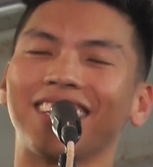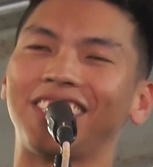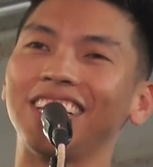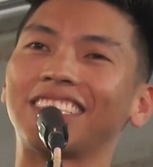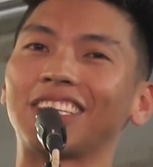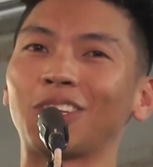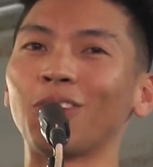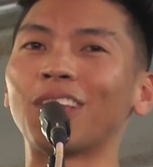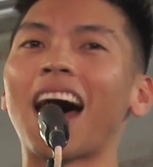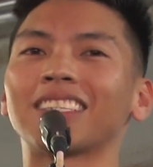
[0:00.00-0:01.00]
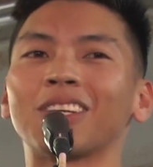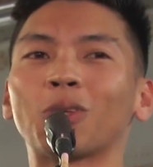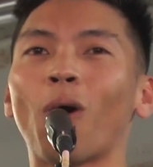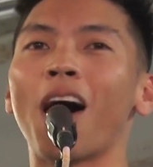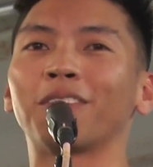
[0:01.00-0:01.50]
She's the
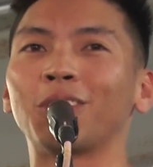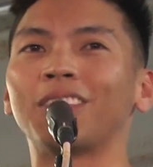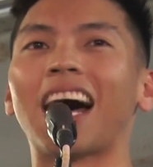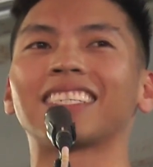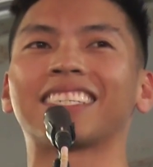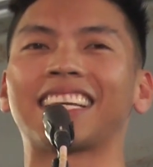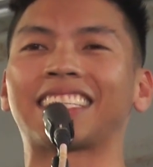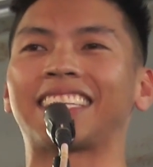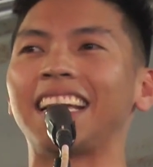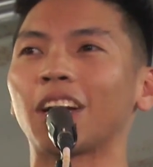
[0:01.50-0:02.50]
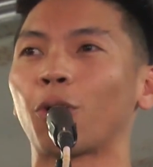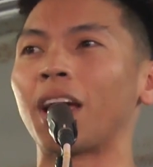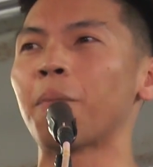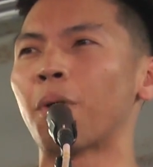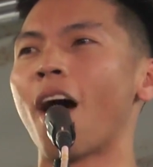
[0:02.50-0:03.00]
2012-2016
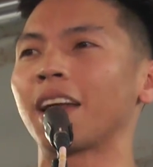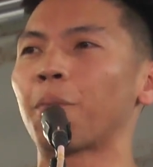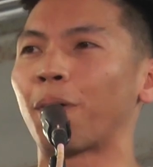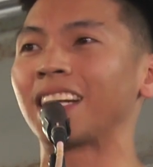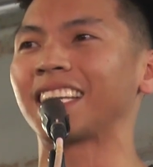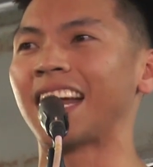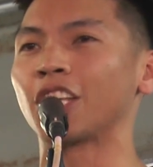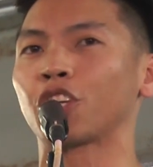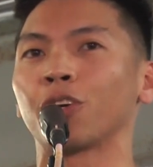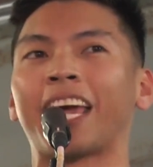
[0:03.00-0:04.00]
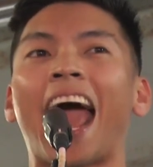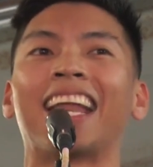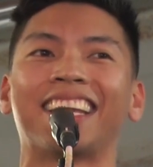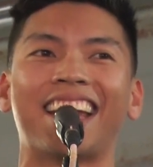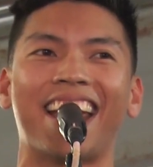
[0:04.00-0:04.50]
Green Party presidential
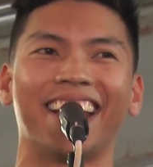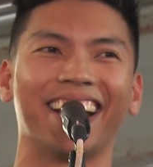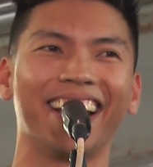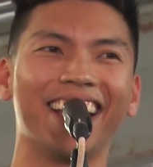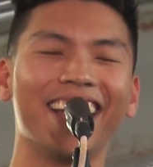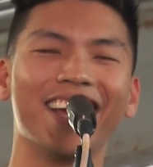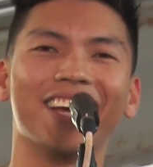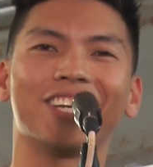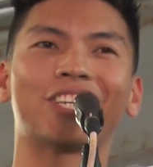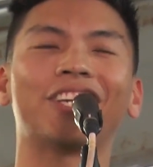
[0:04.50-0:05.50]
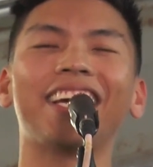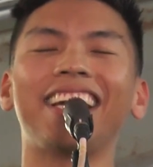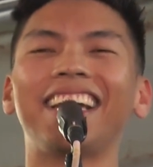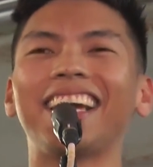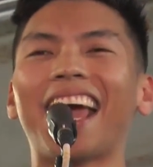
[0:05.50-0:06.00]
candidate.
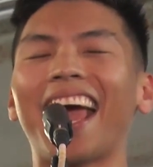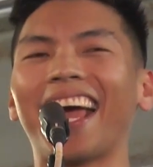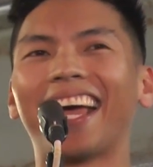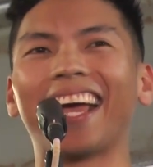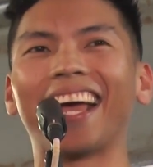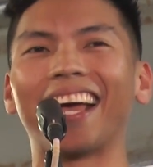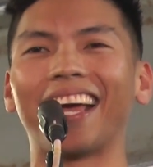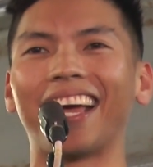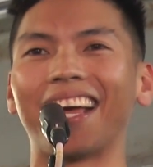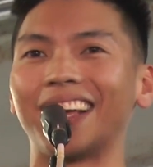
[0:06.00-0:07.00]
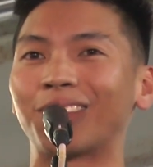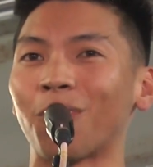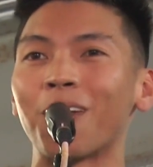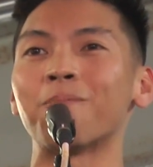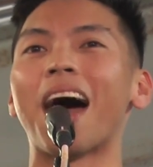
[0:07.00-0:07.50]
She is
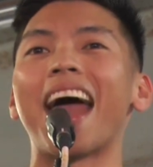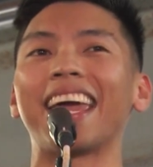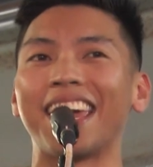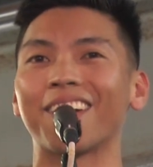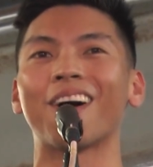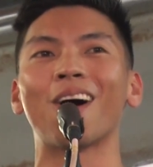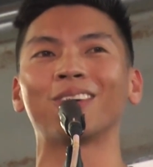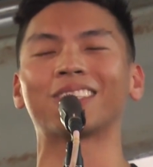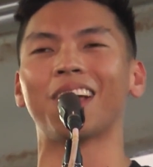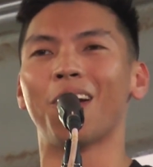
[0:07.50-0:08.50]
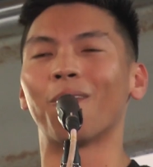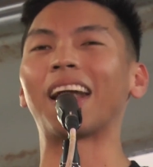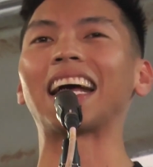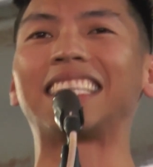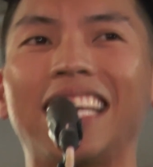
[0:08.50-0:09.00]
one of my heroes.
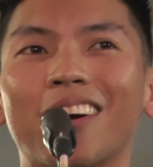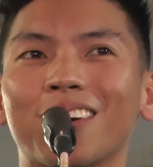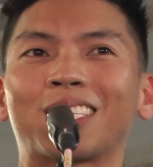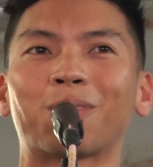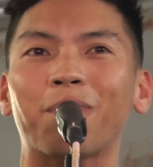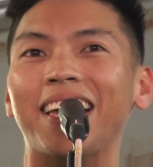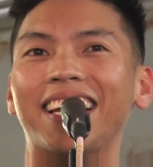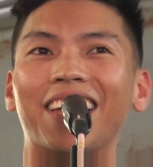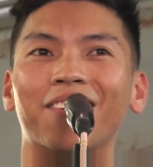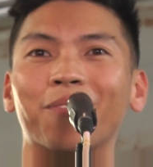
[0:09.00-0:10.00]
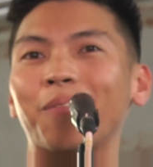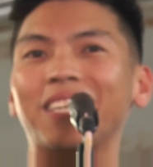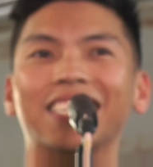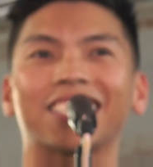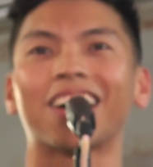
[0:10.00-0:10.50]
When I see her speak, even when we
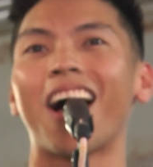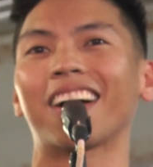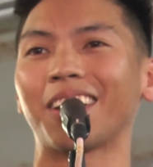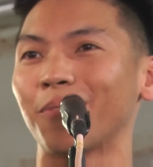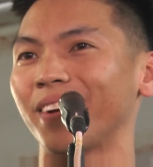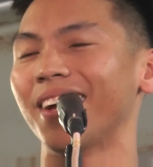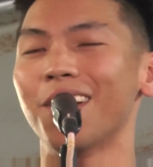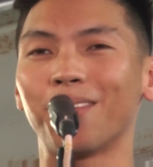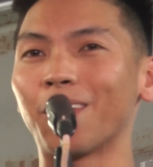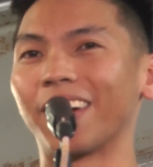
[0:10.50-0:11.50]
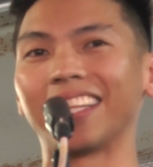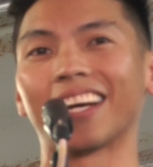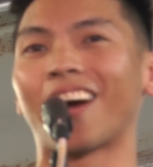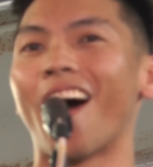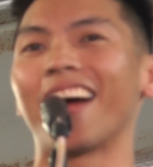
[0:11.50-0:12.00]
just talk, and we were in
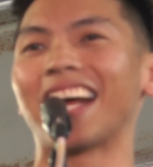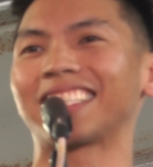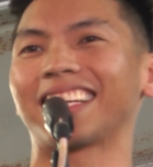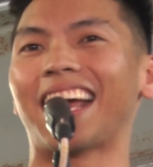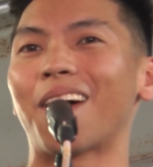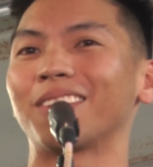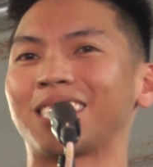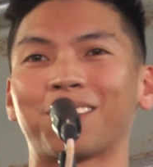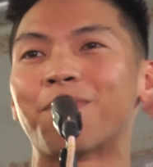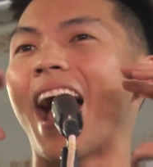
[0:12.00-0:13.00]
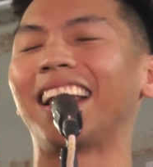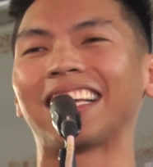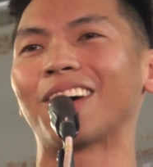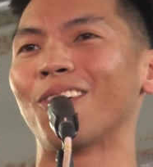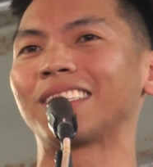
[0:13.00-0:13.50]
the car yesterday, I was
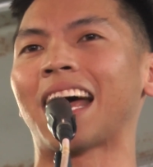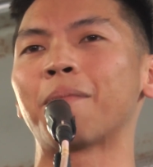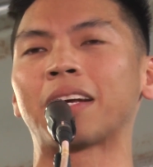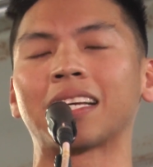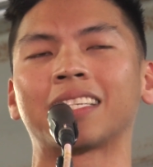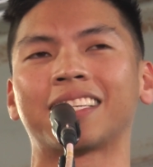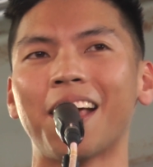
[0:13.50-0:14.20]
smiling the whole time because